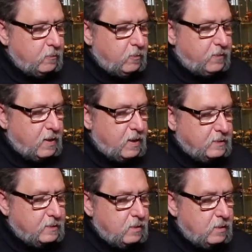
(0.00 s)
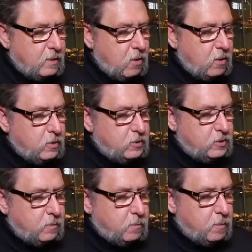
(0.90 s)
we've got
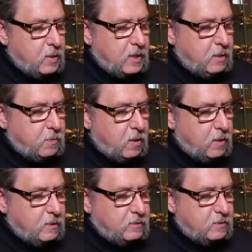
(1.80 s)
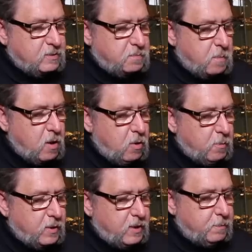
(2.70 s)
large monkey pods, small
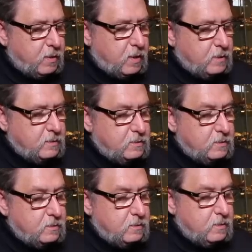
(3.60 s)
monkey pods,